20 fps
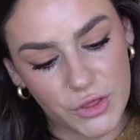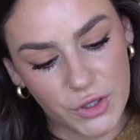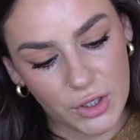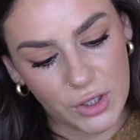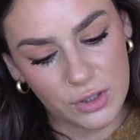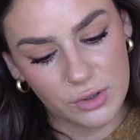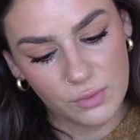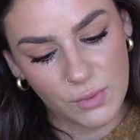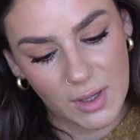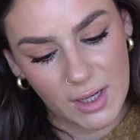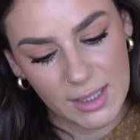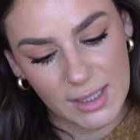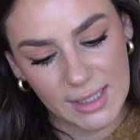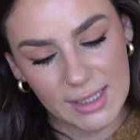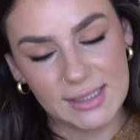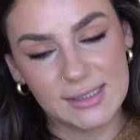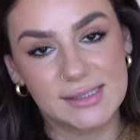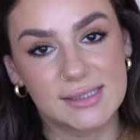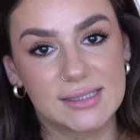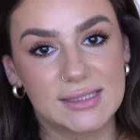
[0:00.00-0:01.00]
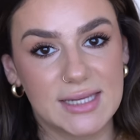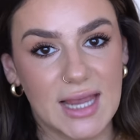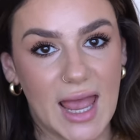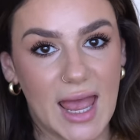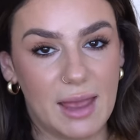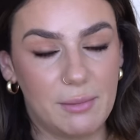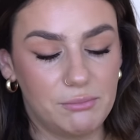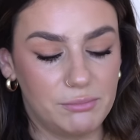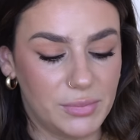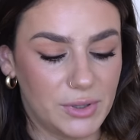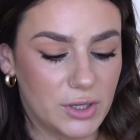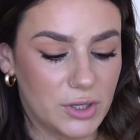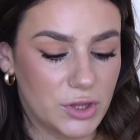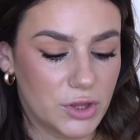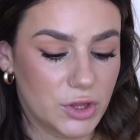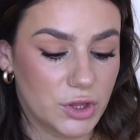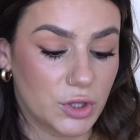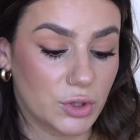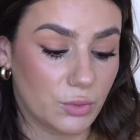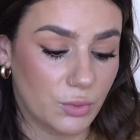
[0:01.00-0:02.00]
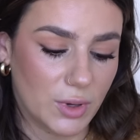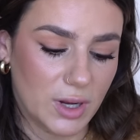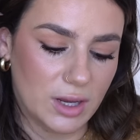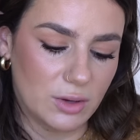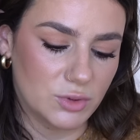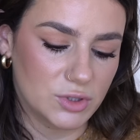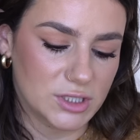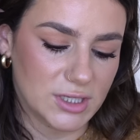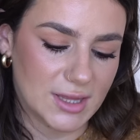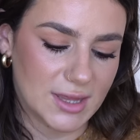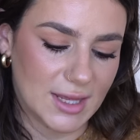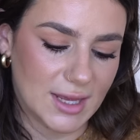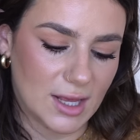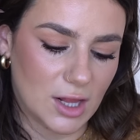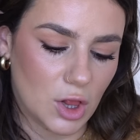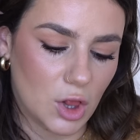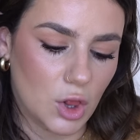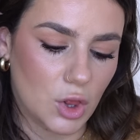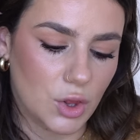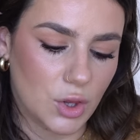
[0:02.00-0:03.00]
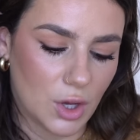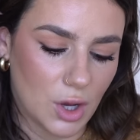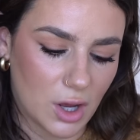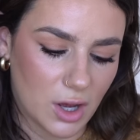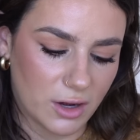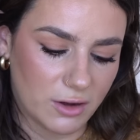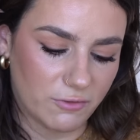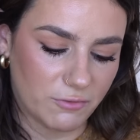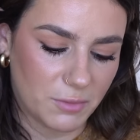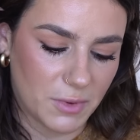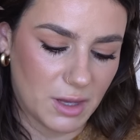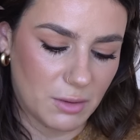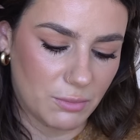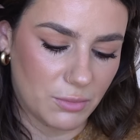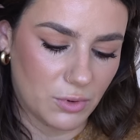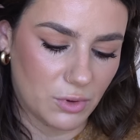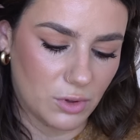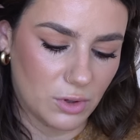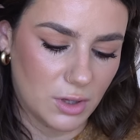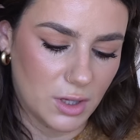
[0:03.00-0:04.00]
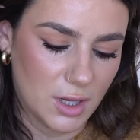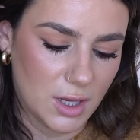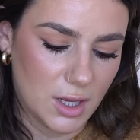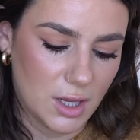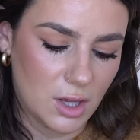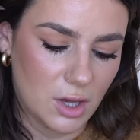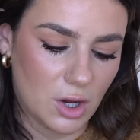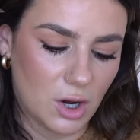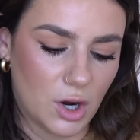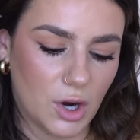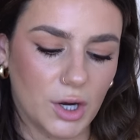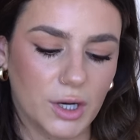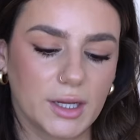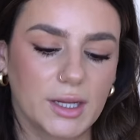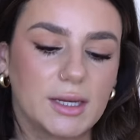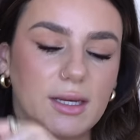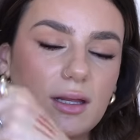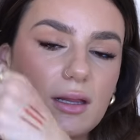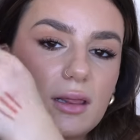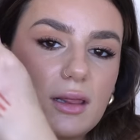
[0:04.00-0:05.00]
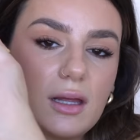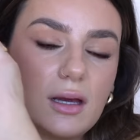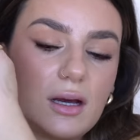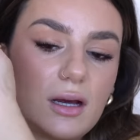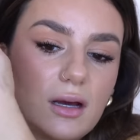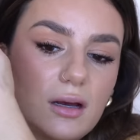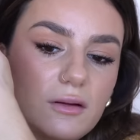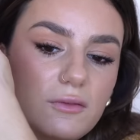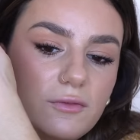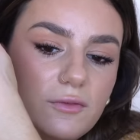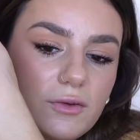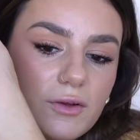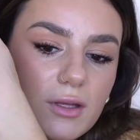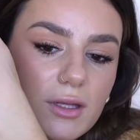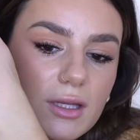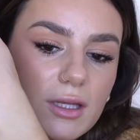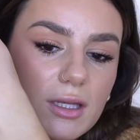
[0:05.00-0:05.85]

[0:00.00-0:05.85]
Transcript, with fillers: Third one is Tempt 3, which I think a lot of people are gonna love.